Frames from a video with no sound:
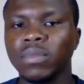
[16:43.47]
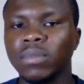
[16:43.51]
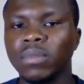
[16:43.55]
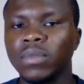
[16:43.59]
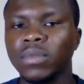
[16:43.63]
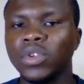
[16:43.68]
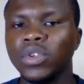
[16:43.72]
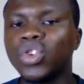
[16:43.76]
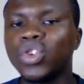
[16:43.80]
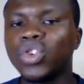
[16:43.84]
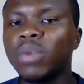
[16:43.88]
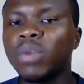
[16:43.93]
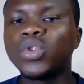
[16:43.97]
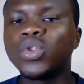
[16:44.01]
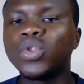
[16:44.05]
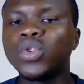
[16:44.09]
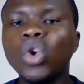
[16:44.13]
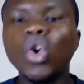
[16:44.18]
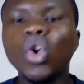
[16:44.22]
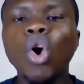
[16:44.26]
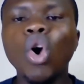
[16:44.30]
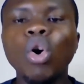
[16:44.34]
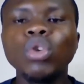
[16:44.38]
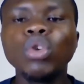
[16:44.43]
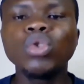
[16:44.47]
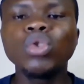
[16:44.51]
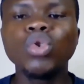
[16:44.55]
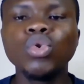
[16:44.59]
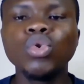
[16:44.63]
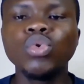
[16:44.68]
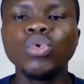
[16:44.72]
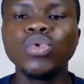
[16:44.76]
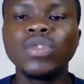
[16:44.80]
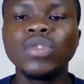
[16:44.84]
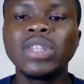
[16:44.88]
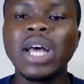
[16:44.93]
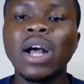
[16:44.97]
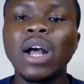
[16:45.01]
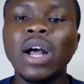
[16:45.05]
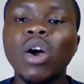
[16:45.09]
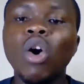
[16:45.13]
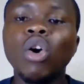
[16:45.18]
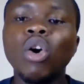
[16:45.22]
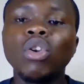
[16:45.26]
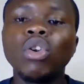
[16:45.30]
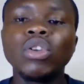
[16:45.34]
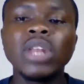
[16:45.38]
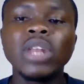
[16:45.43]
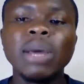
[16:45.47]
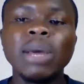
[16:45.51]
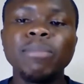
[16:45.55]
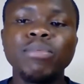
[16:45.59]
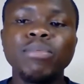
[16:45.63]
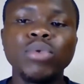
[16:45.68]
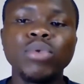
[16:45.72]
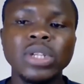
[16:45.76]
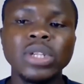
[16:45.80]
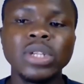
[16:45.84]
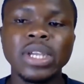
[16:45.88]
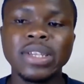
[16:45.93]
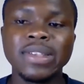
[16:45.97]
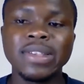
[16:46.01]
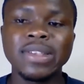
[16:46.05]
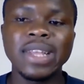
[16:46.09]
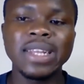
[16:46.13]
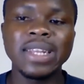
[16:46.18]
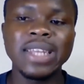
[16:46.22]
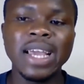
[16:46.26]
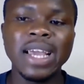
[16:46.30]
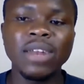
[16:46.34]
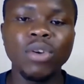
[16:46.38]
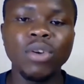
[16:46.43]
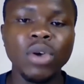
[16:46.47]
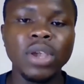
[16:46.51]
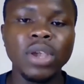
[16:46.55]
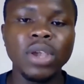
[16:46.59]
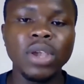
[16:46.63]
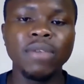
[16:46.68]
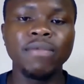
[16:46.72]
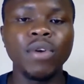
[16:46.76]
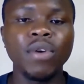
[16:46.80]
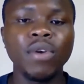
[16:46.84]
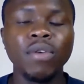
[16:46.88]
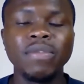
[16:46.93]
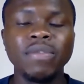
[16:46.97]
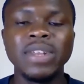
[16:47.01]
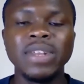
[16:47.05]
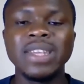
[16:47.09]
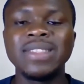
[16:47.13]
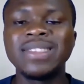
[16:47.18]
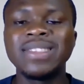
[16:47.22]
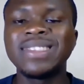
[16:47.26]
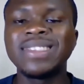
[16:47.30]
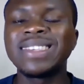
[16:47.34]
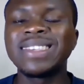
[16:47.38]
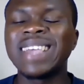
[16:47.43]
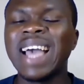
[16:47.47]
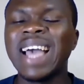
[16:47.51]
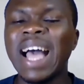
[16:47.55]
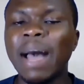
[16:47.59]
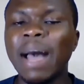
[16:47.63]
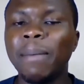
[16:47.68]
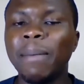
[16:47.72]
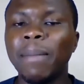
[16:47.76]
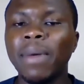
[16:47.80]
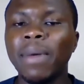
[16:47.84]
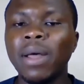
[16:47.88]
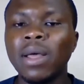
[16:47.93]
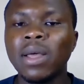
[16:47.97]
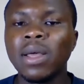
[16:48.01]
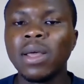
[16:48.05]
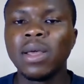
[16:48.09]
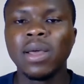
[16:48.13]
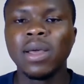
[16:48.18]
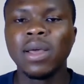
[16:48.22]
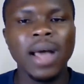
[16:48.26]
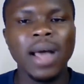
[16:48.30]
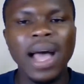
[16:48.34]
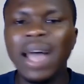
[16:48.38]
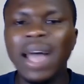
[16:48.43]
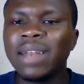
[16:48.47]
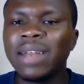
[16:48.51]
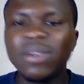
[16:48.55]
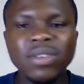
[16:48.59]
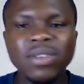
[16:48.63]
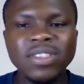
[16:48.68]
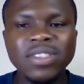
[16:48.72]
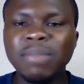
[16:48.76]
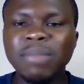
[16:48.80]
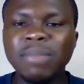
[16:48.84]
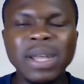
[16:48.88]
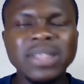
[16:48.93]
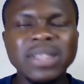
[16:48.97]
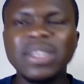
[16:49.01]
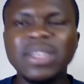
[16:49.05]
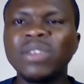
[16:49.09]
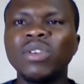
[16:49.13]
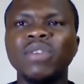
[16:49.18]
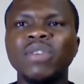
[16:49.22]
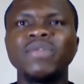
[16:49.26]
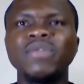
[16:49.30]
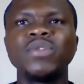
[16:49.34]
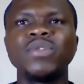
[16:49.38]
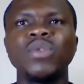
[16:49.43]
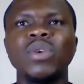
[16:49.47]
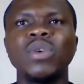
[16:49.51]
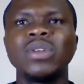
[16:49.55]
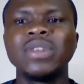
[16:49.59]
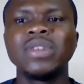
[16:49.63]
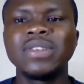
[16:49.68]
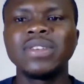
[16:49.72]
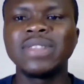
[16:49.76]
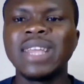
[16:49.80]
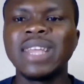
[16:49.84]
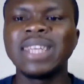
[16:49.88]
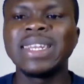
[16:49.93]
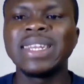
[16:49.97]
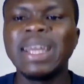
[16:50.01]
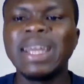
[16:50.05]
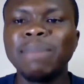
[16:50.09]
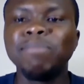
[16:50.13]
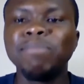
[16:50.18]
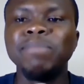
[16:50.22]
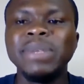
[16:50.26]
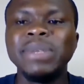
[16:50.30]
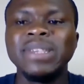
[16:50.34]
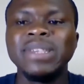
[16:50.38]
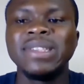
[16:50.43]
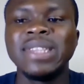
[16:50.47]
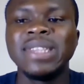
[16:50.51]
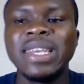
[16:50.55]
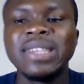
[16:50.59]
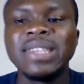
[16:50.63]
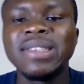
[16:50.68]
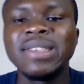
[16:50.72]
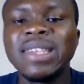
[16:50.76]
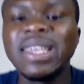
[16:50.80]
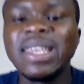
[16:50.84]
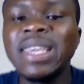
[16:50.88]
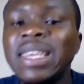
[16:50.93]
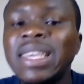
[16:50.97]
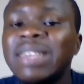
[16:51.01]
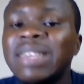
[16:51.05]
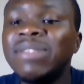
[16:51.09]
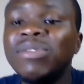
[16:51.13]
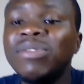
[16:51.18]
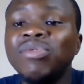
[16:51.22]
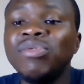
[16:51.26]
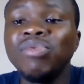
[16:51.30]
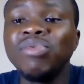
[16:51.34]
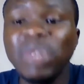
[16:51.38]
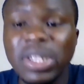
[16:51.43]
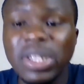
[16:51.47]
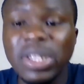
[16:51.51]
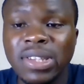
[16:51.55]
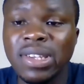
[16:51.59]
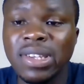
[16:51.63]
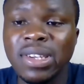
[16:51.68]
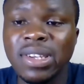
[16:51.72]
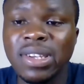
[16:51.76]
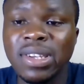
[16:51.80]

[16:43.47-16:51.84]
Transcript: some so-called gurus that call other projects that they are not involved in scam are not smart enough to understand that business is risk.